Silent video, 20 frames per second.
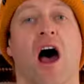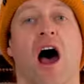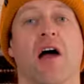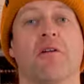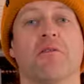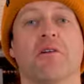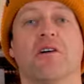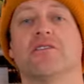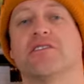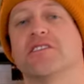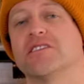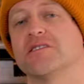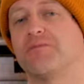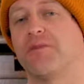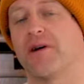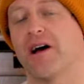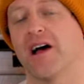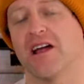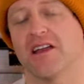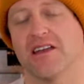I rode this
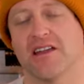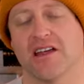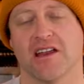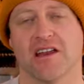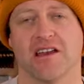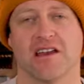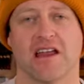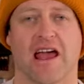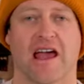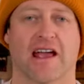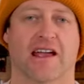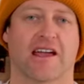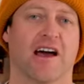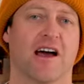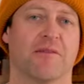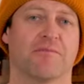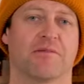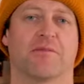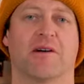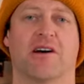binding at
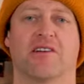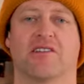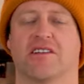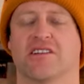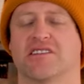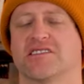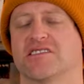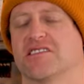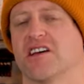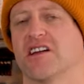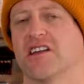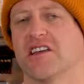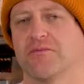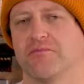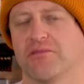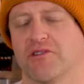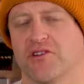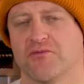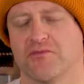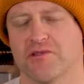Copper Mountain on a sunny
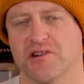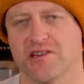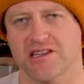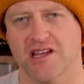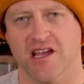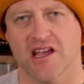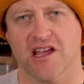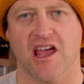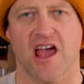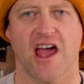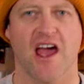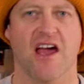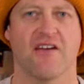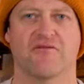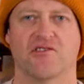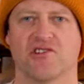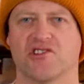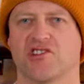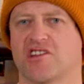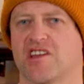bluebird day,
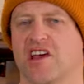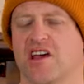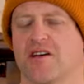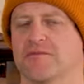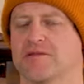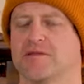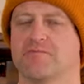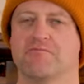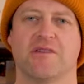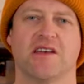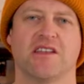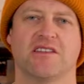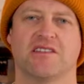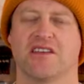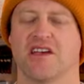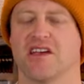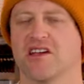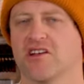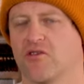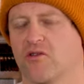average temps,
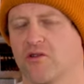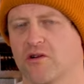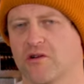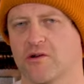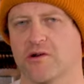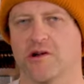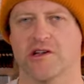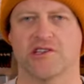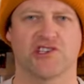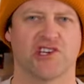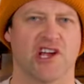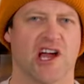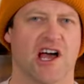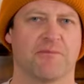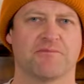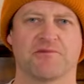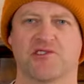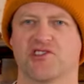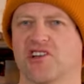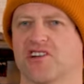midday corduroy,
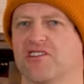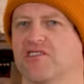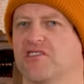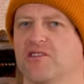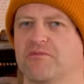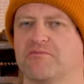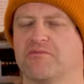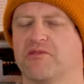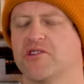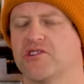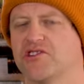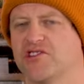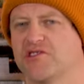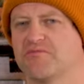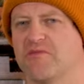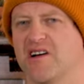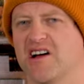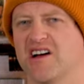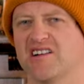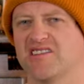chop, chunder, push
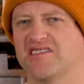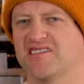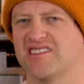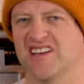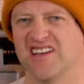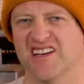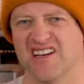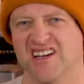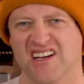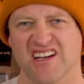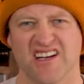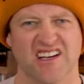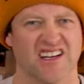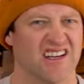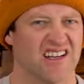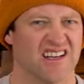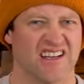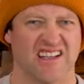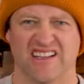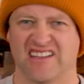mounds,
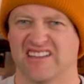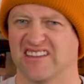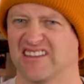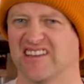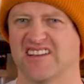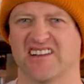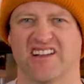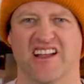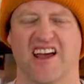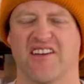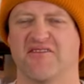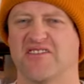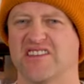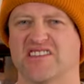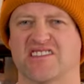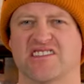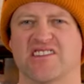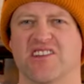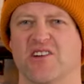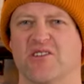little heavy
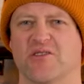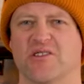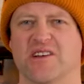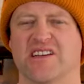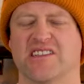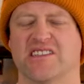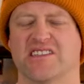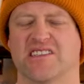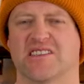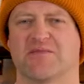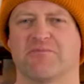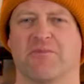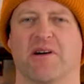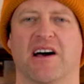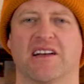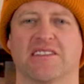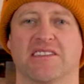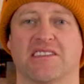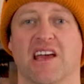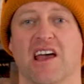snow in
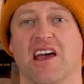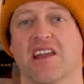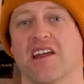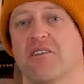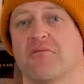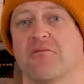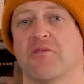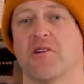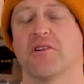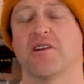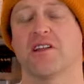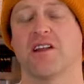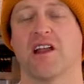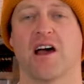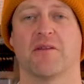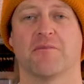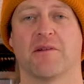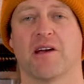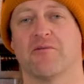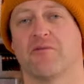spots, and I rode it
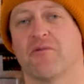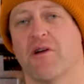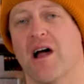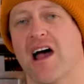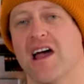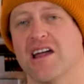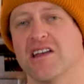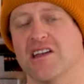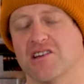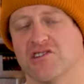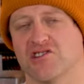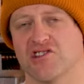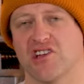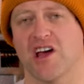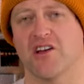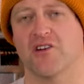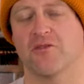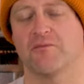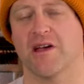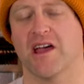on my ride
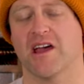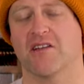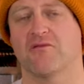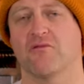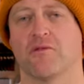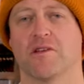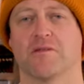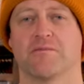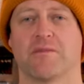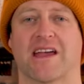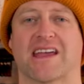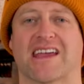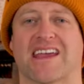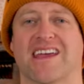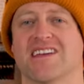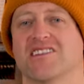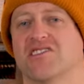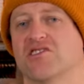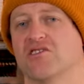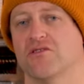Shadowban with my
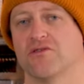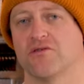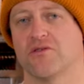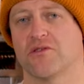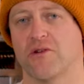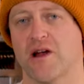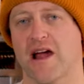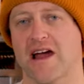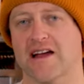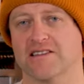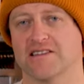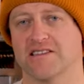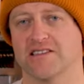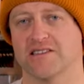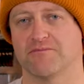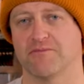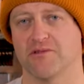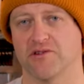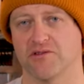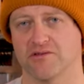K2
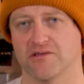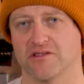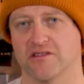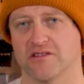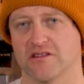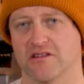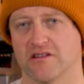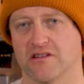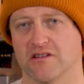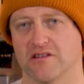Thraxis boots.